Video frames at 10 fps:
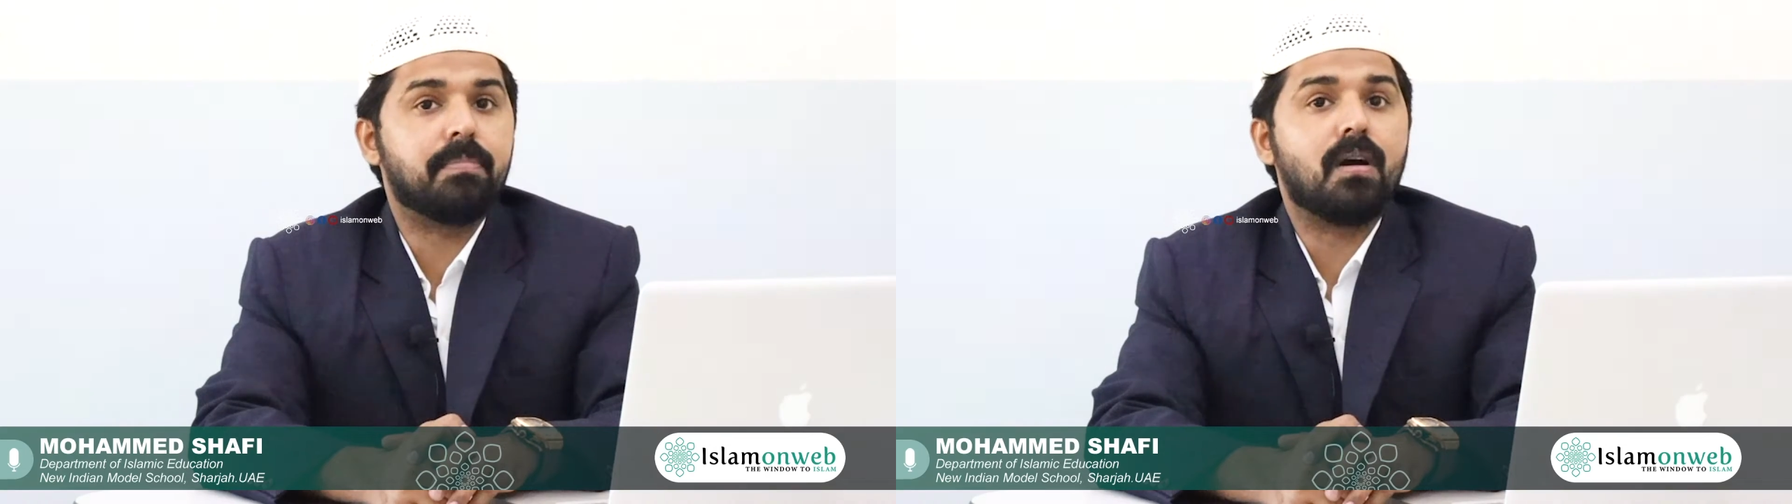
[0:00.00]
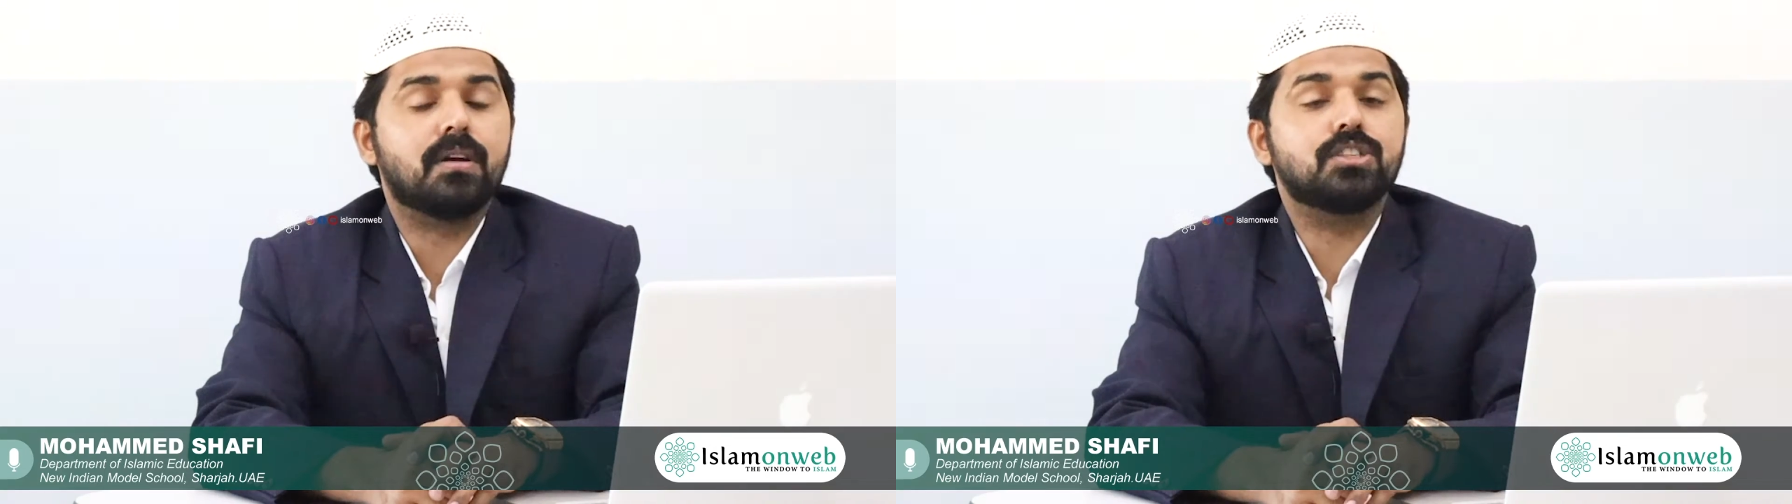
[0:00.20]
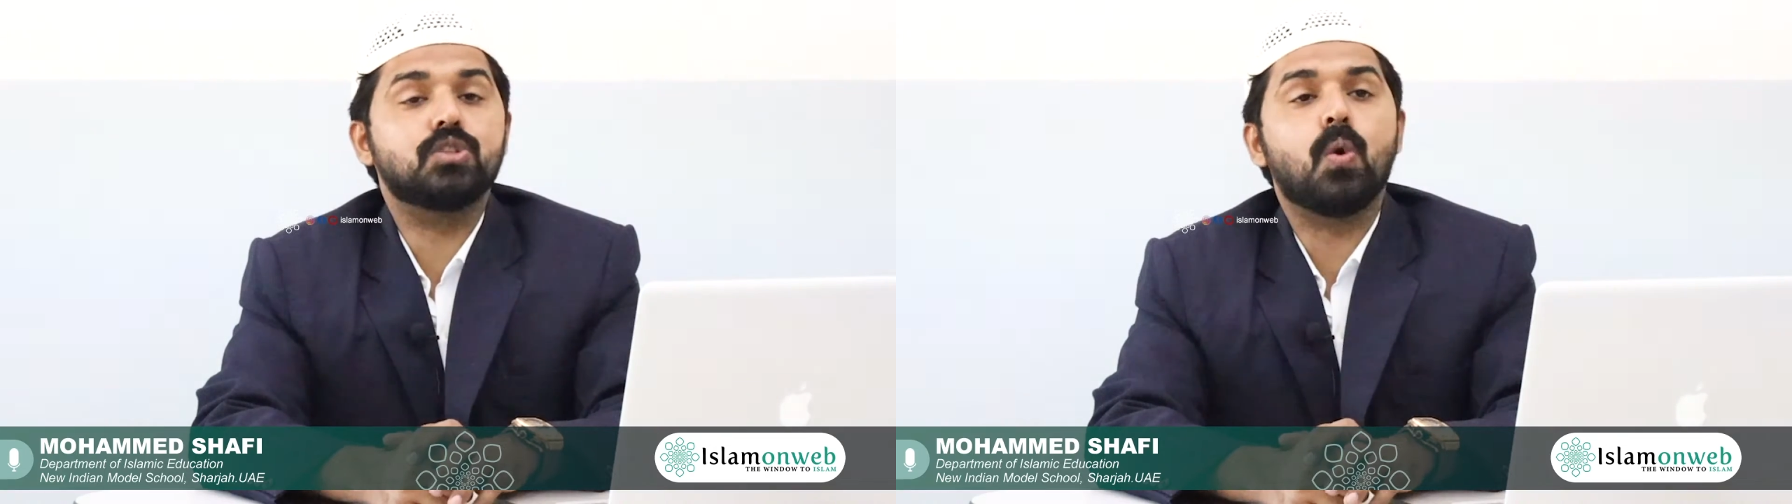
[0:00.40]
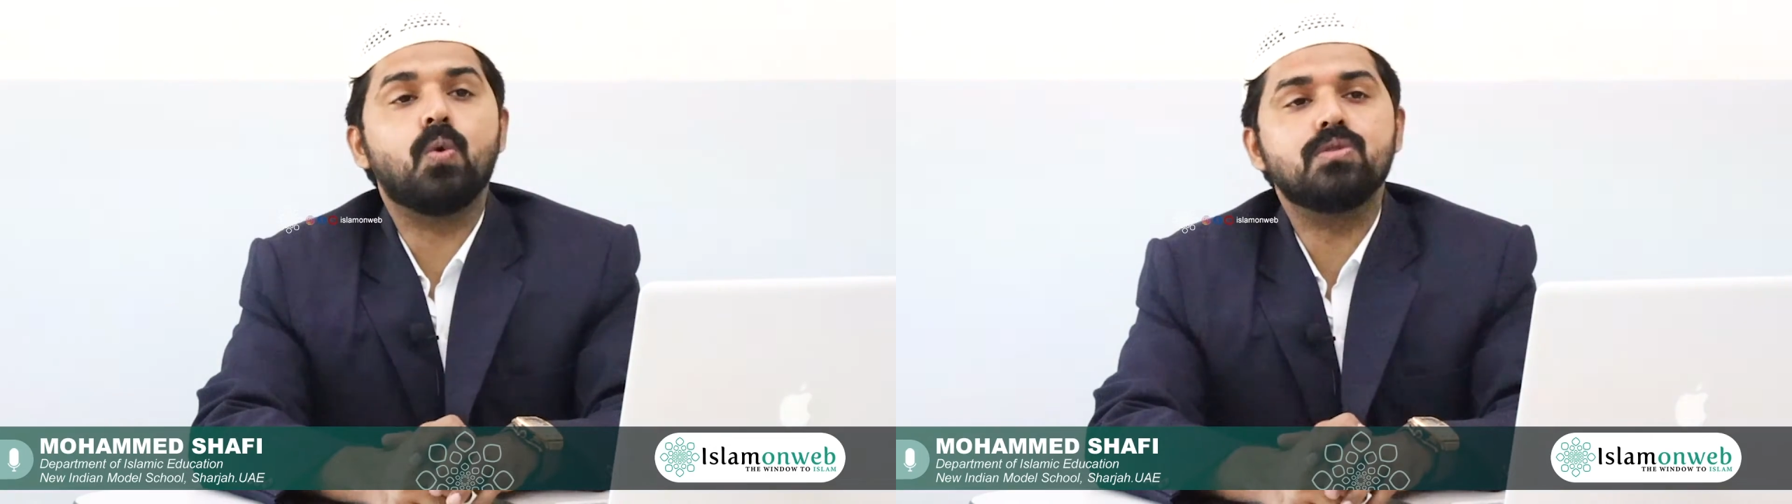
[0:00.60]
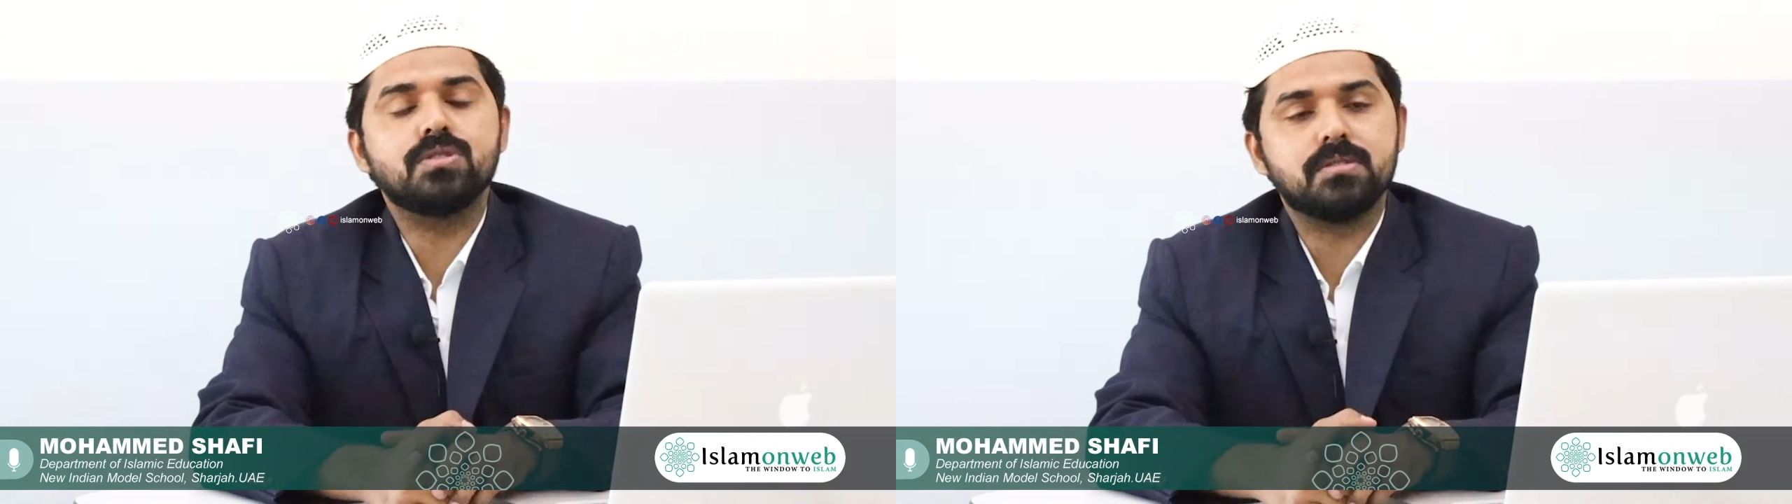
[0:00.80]
upon
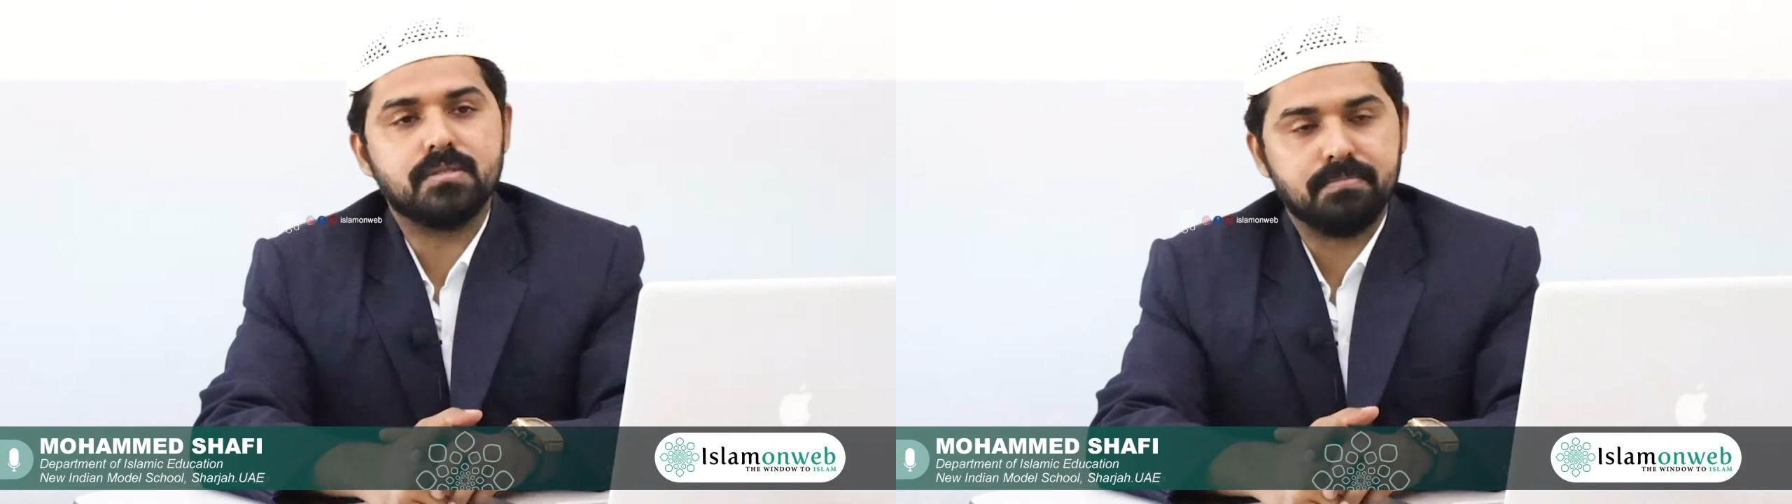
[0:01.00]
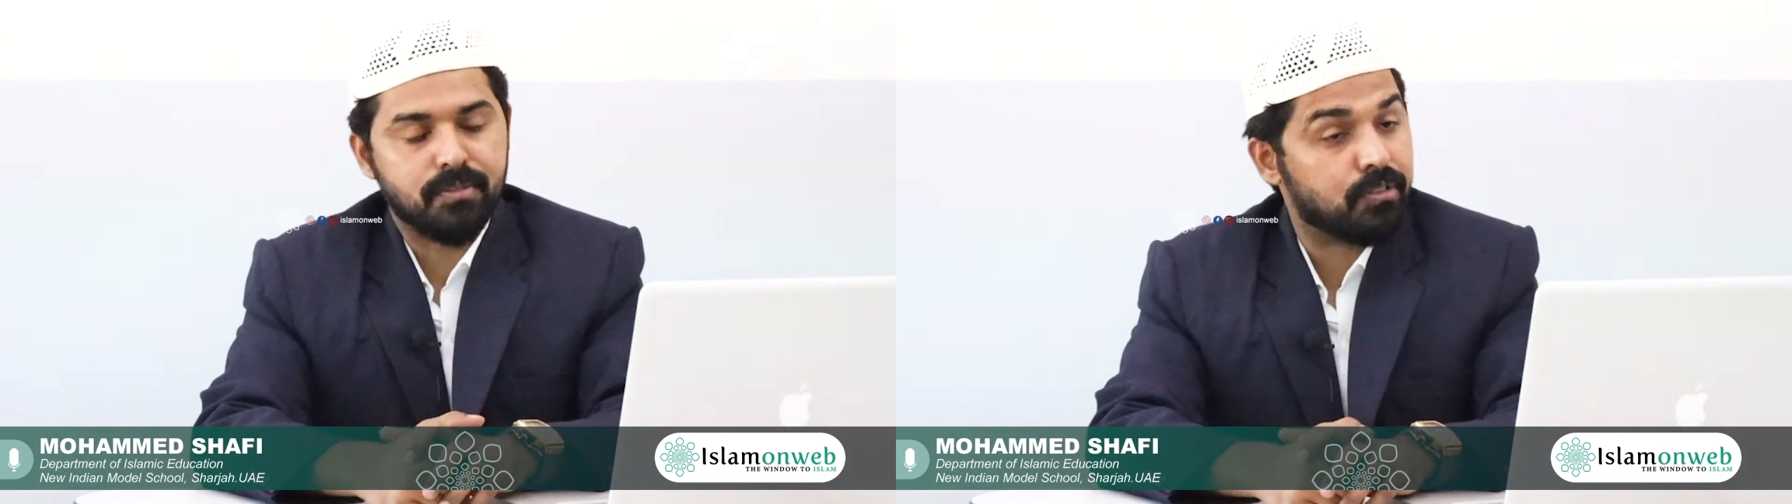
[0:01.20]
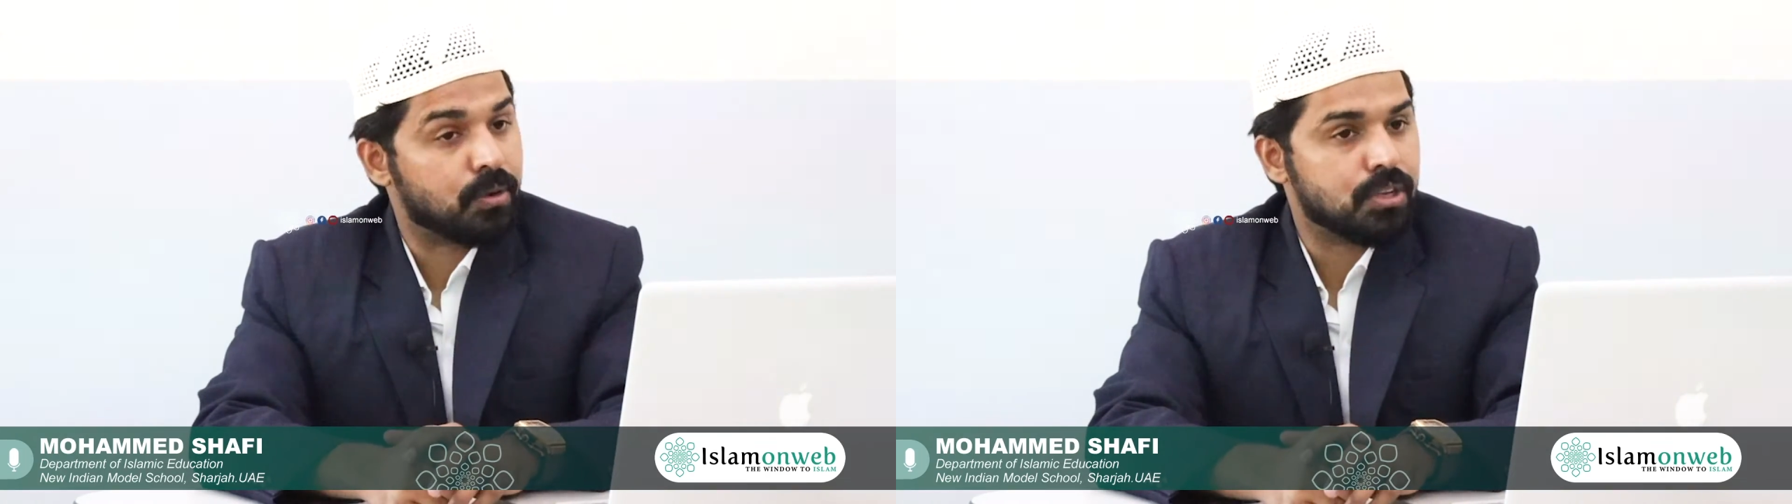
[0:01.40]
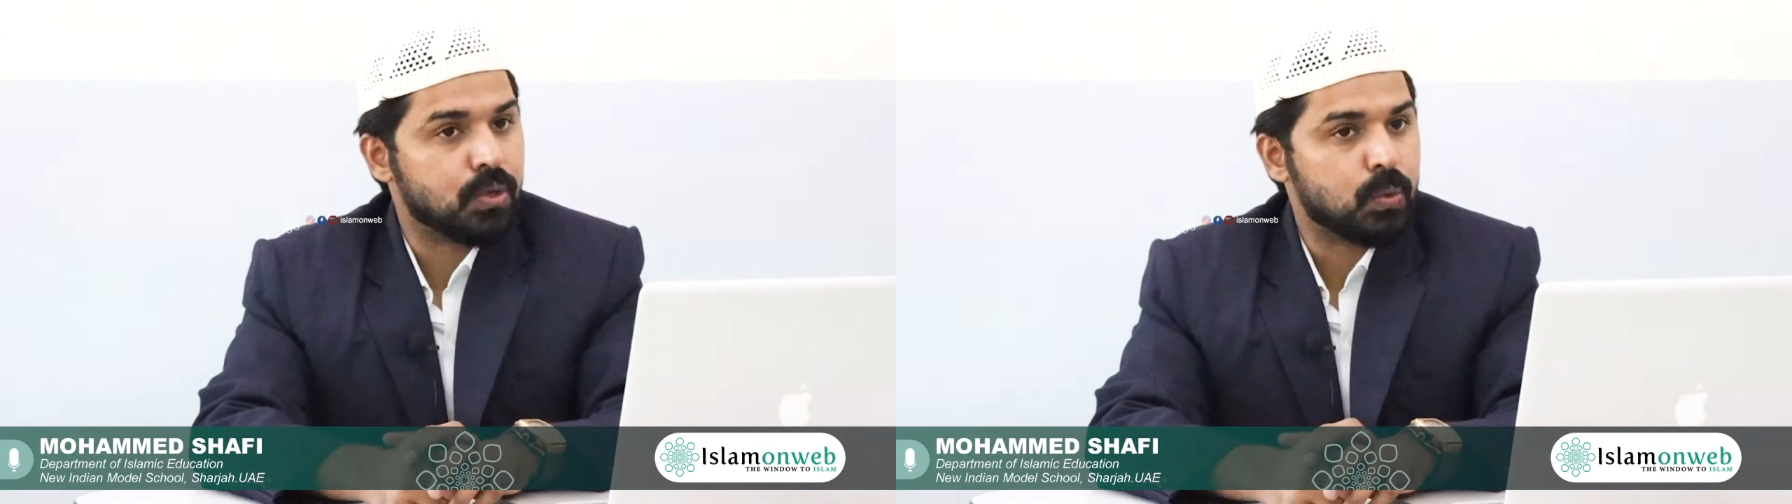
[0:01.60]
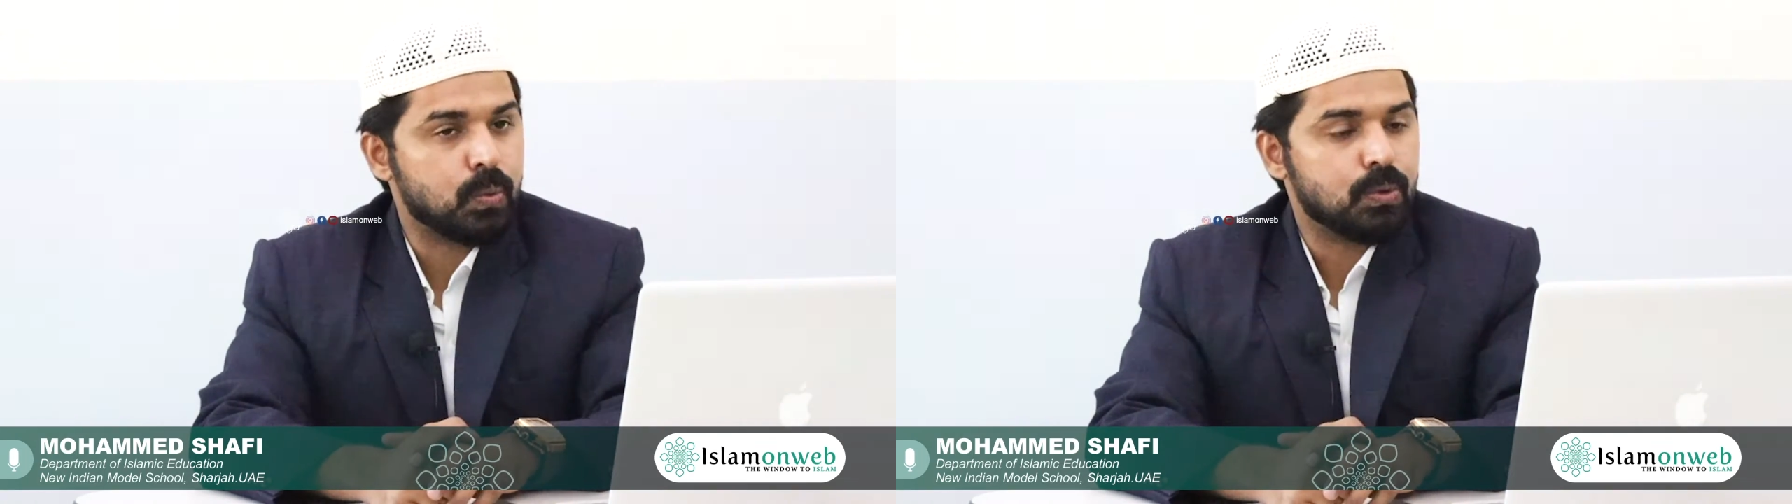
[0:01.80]
those before
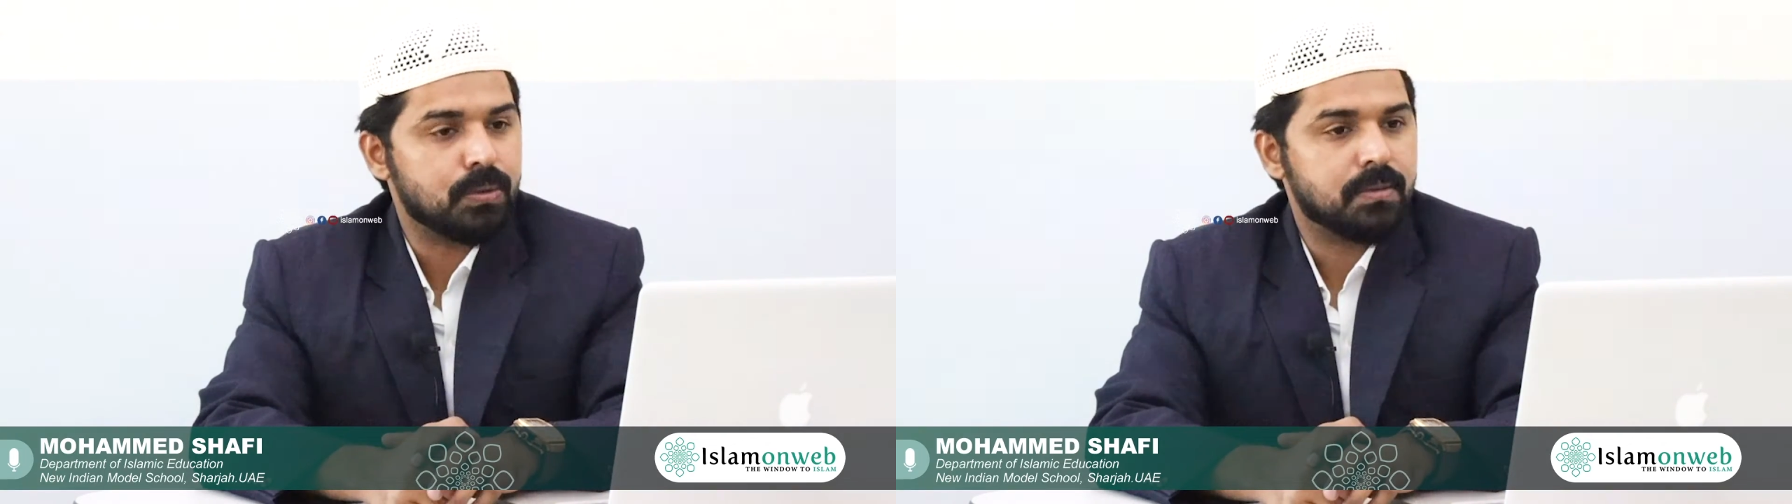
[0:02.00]
you,